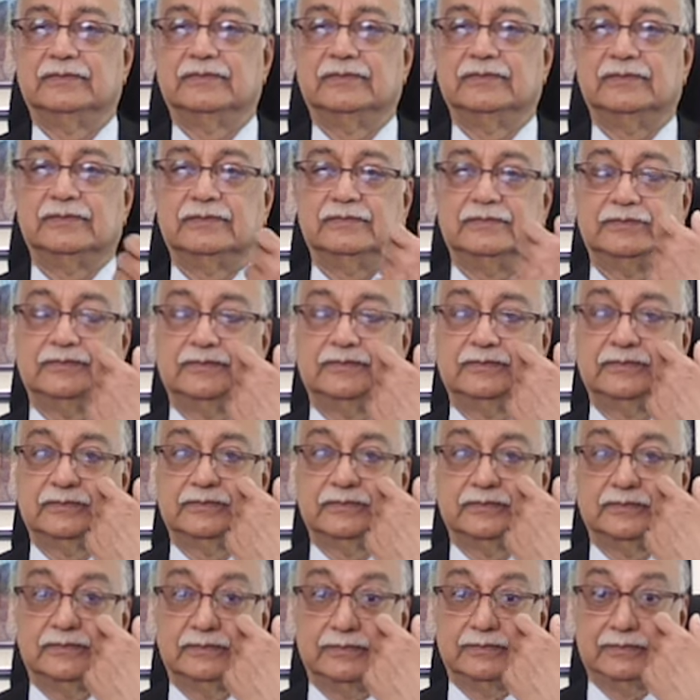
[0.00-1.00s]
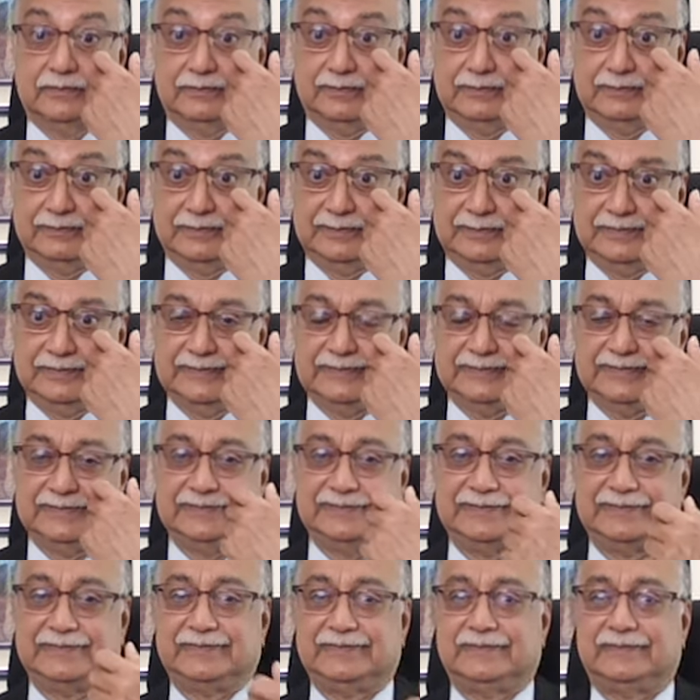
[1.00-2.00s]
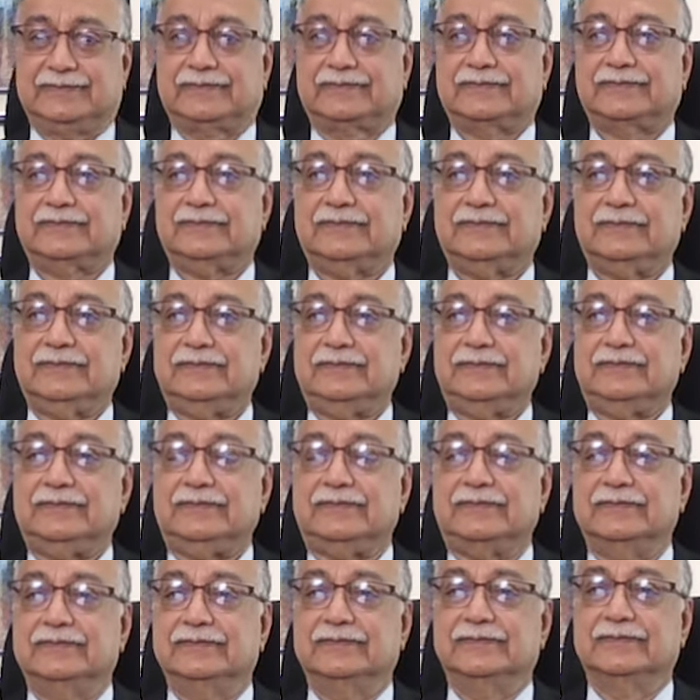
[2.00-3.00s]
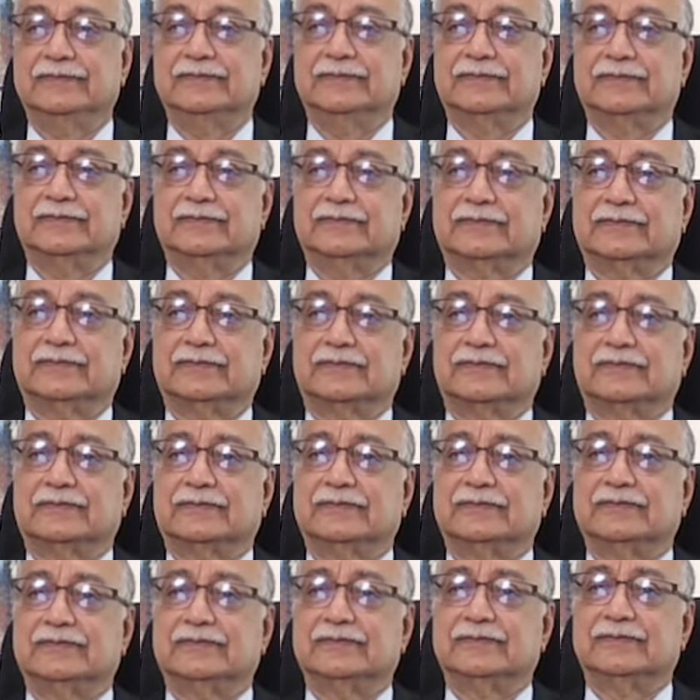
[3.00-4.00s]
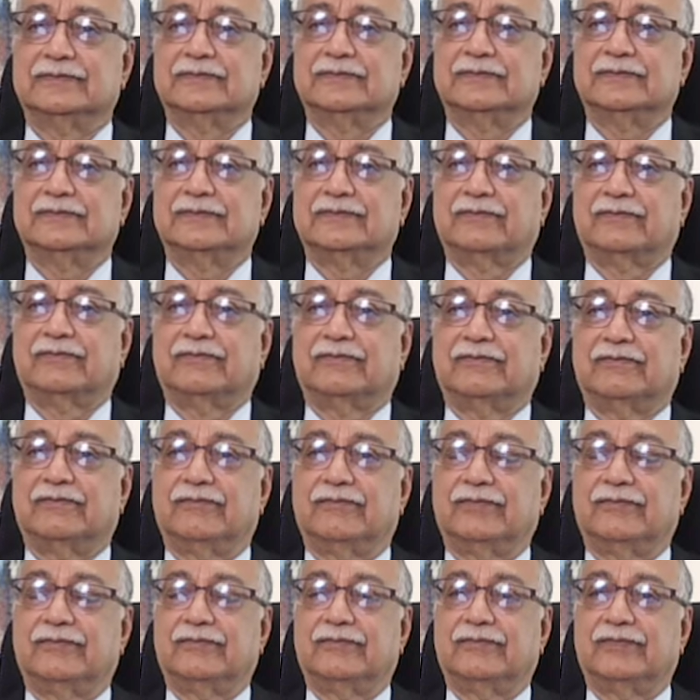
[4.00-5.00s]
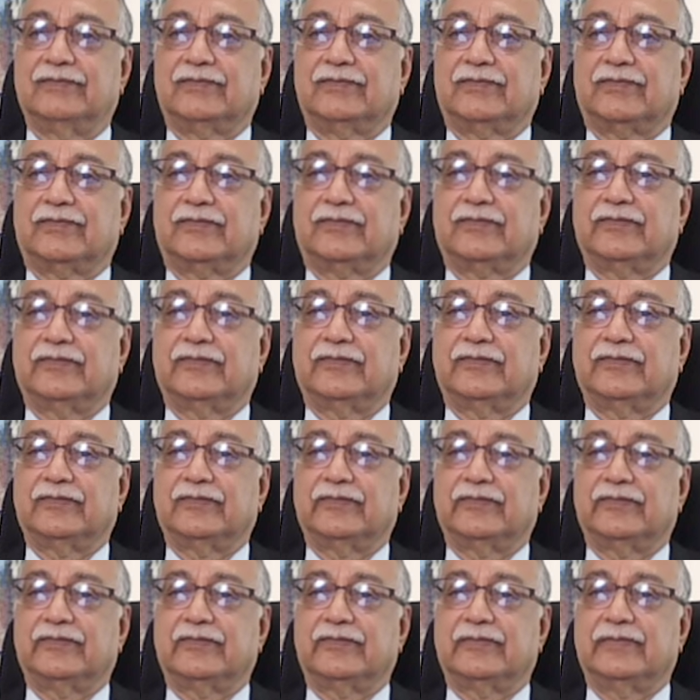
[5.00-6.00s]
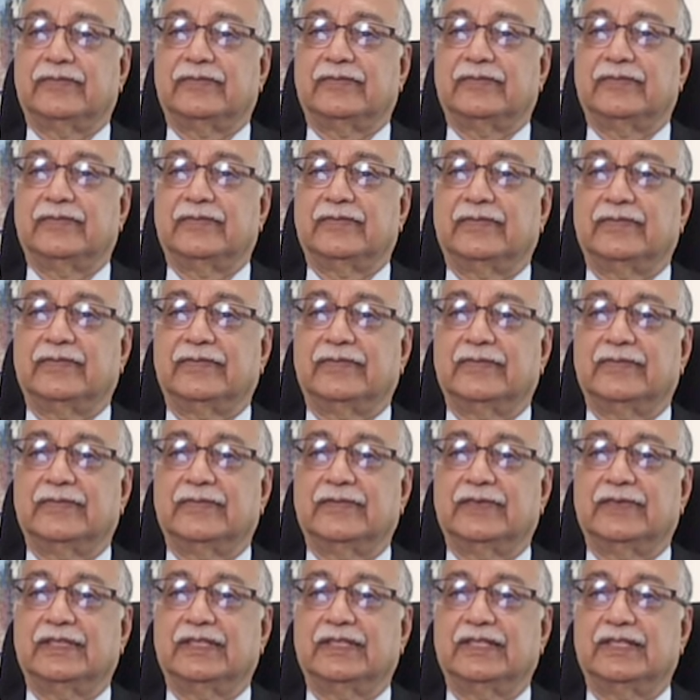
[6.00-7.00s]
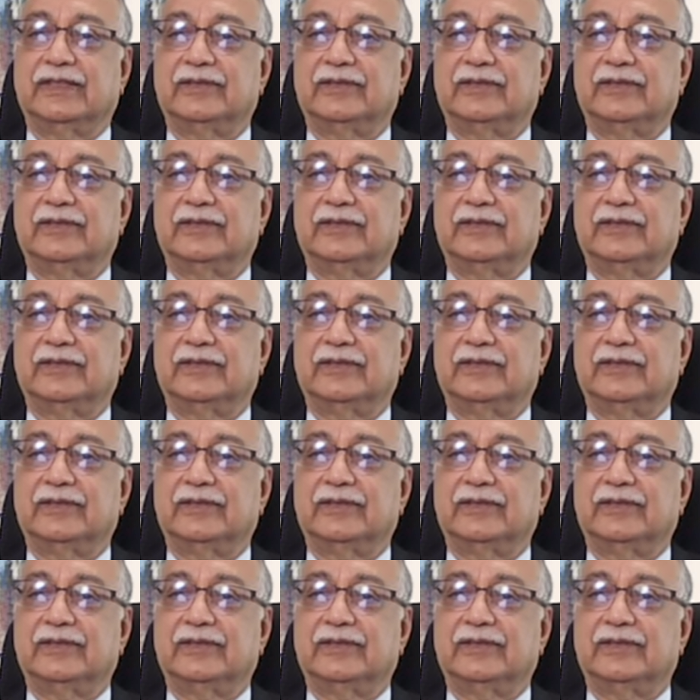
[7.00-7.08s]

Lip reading: [no speech]